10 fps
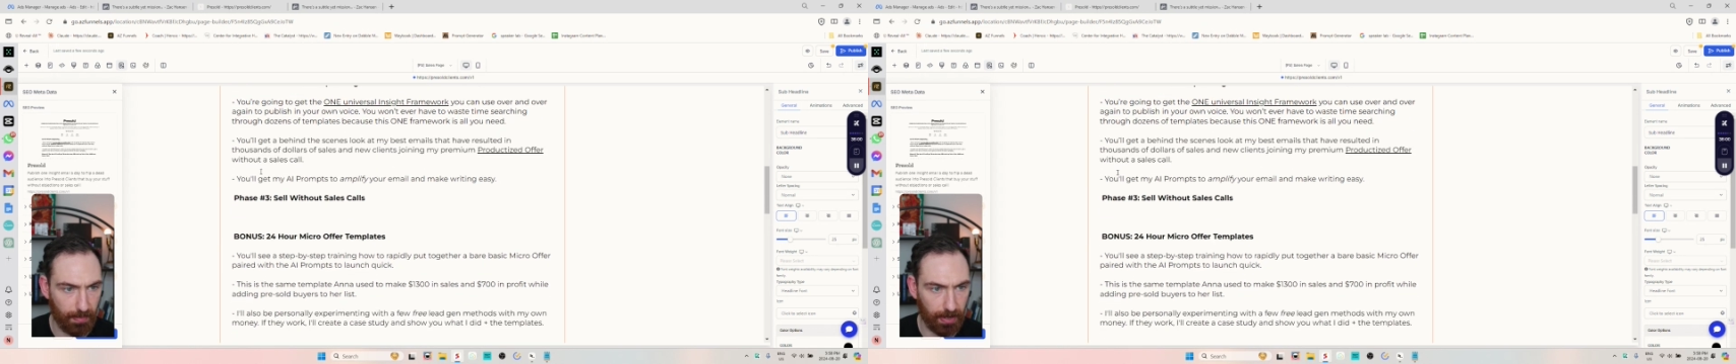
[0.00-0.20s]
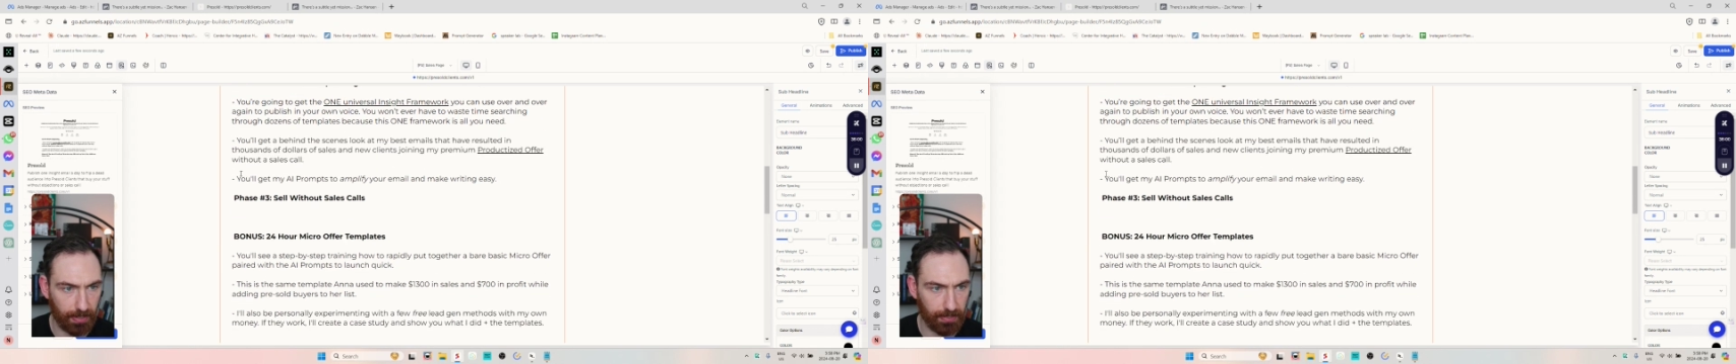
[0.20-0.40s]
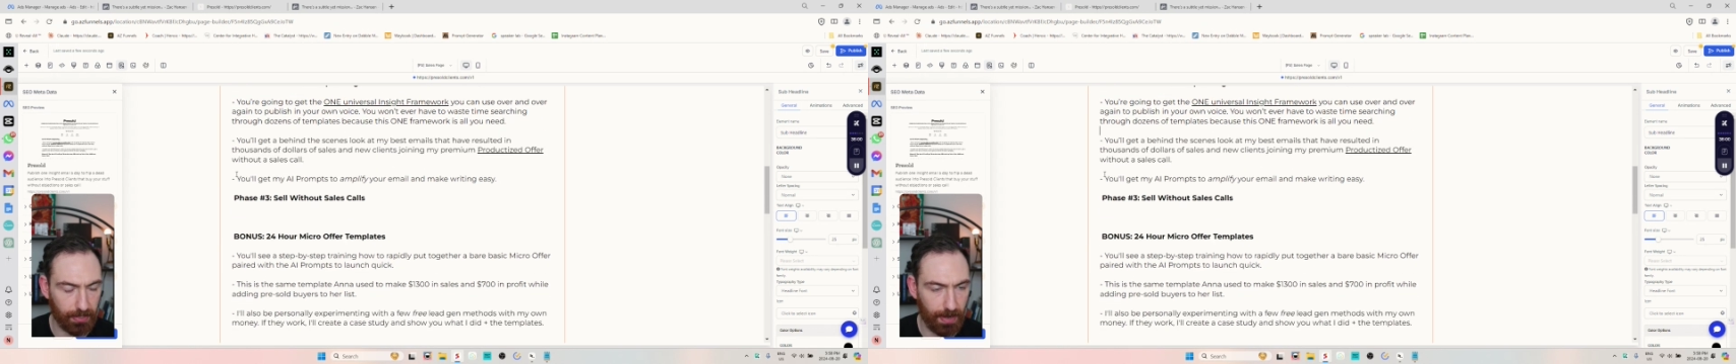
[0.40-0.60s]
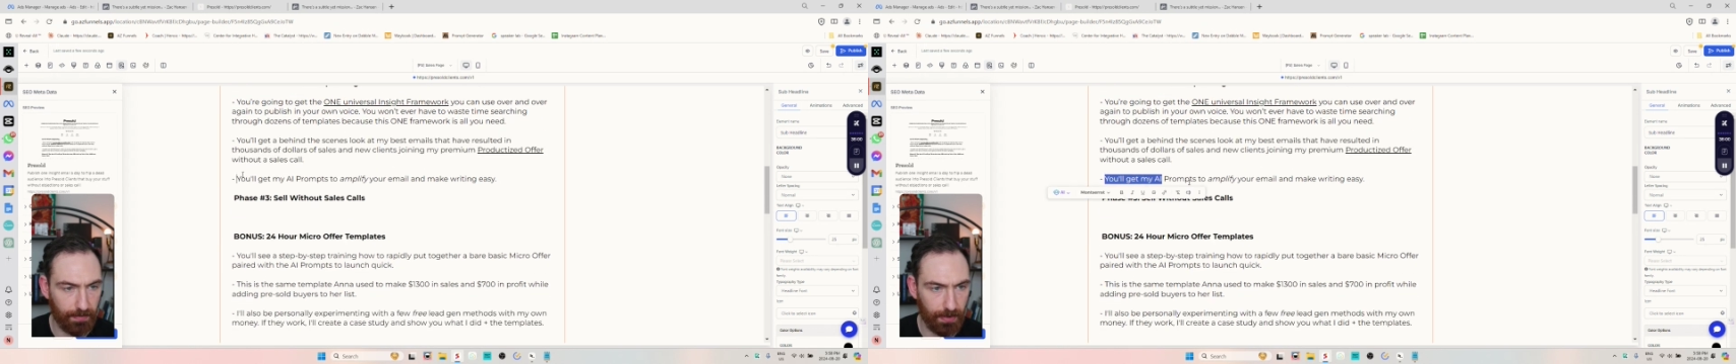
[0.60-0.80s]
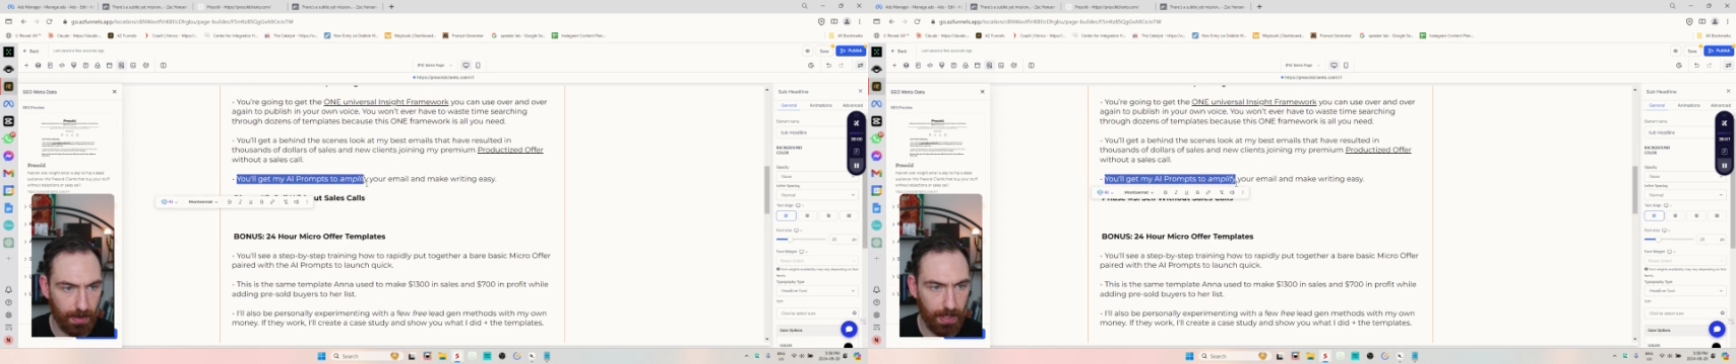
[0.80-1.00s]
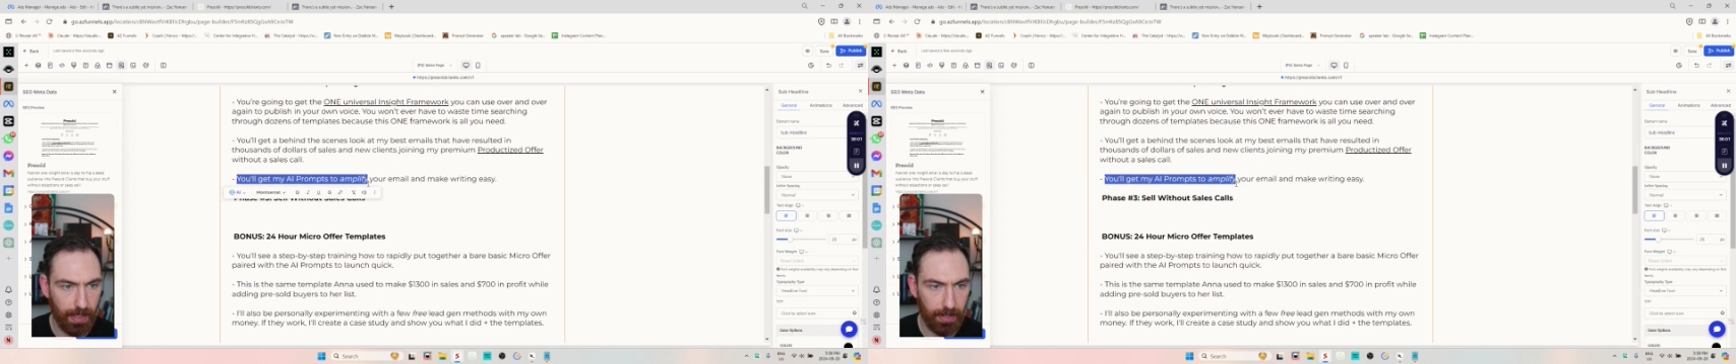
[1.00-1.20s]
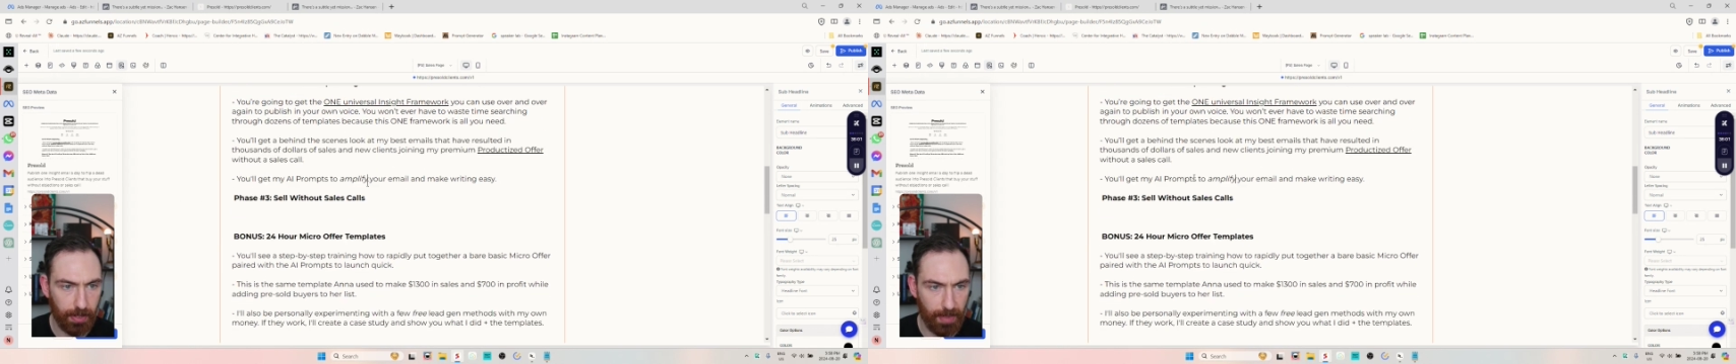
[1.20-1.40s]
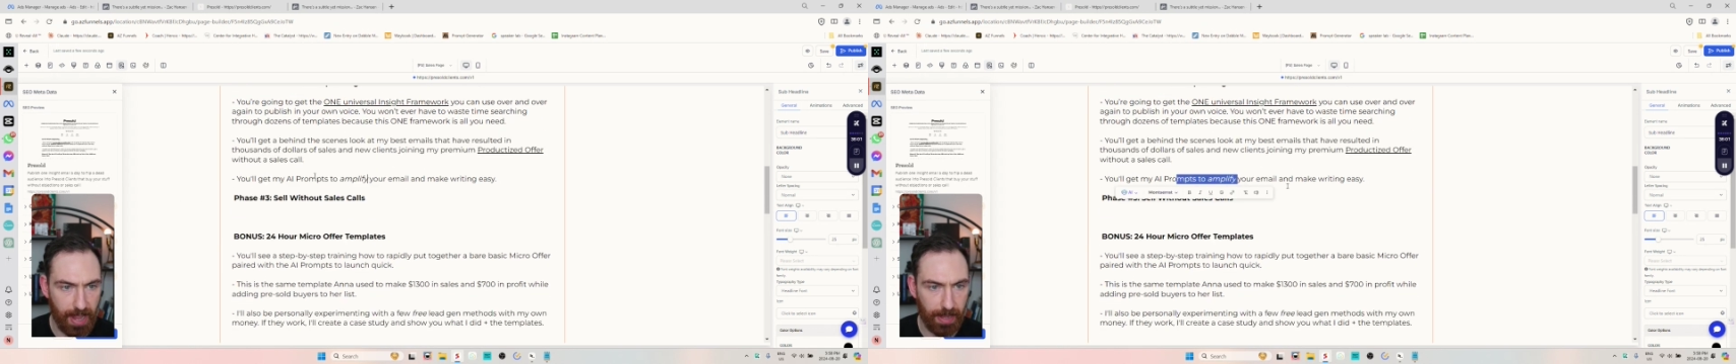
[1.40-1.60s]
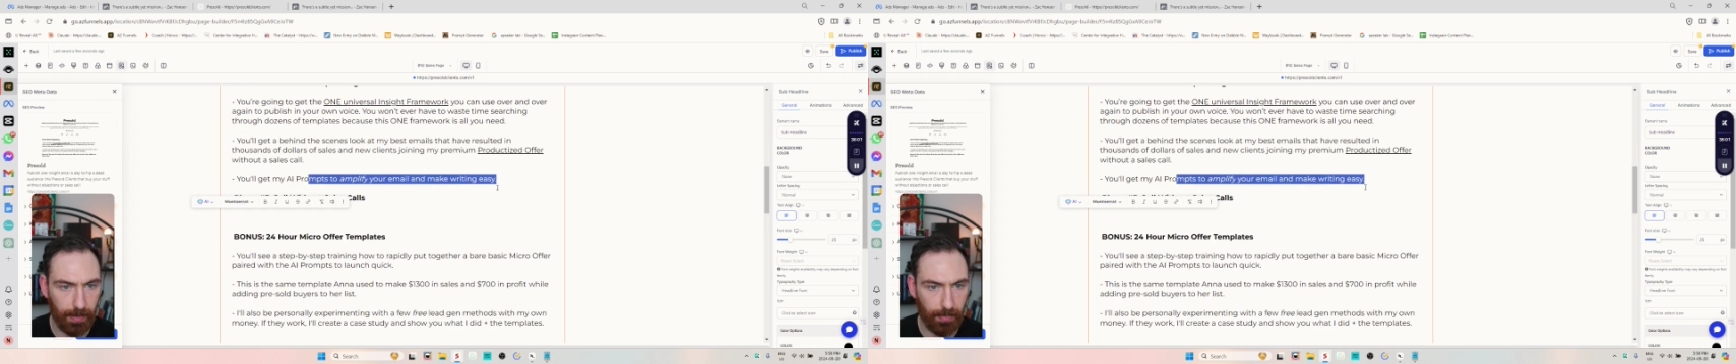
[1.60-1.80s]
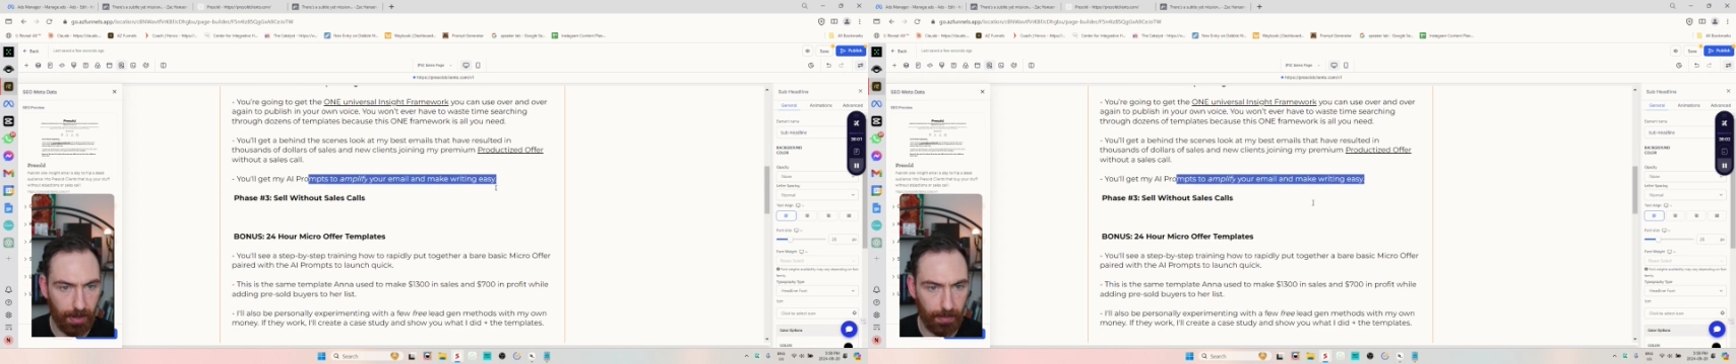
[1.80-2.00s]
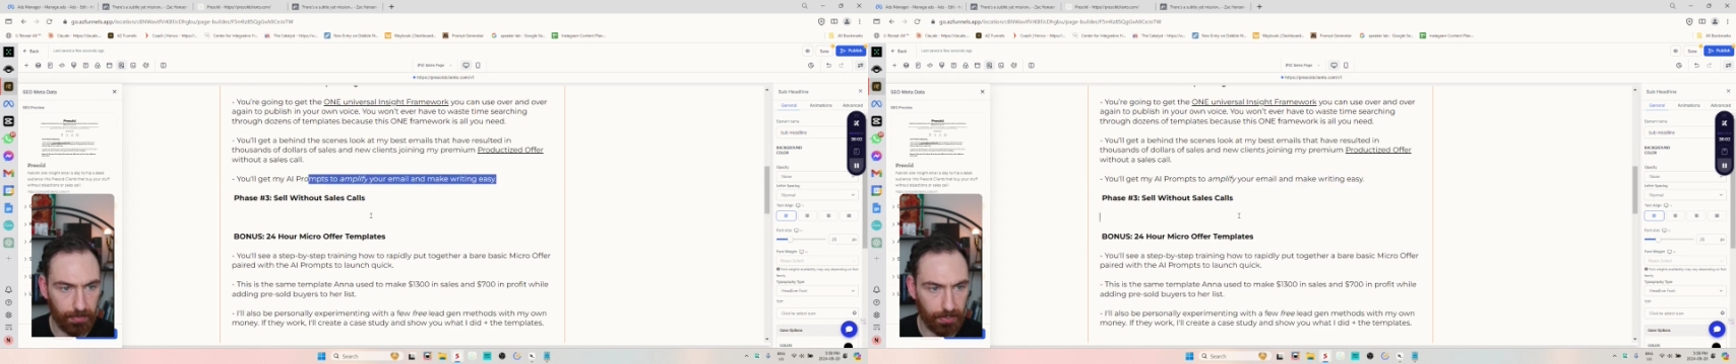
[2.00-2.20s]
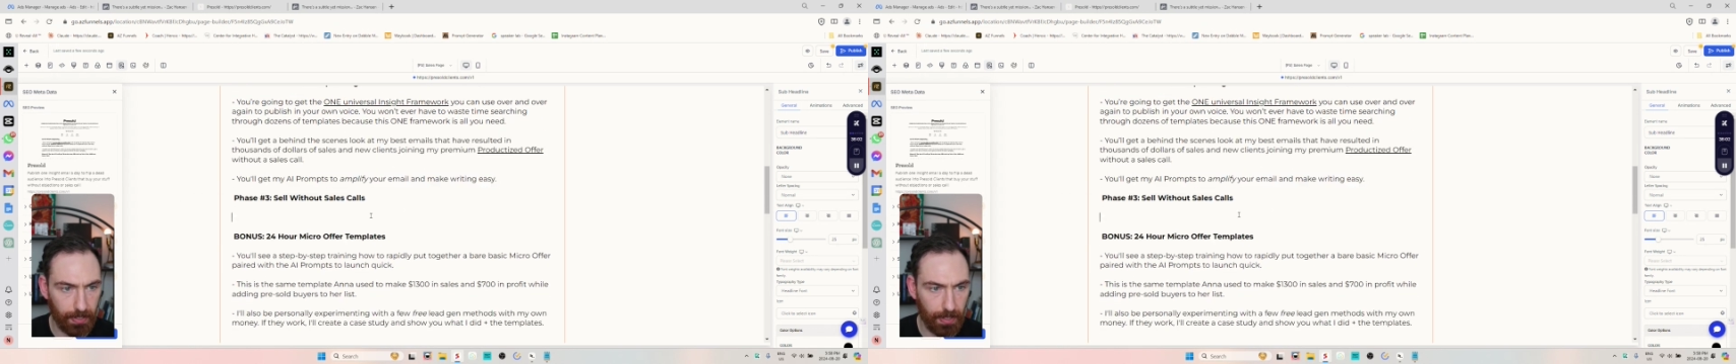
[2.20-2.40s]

product test offer. Get my AR prompts.